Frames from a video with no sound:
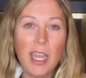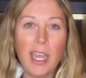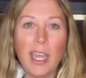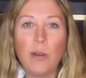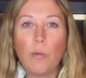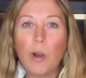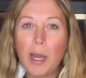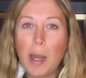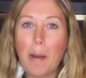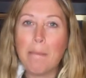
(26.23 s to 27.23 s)
And one
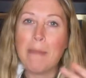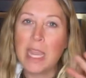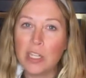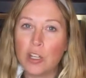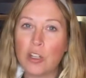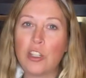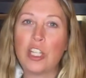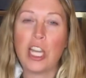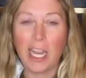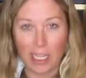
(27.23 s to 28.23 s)
major
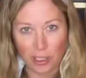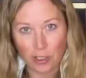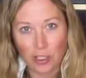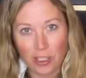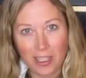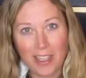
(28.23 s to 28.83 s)
change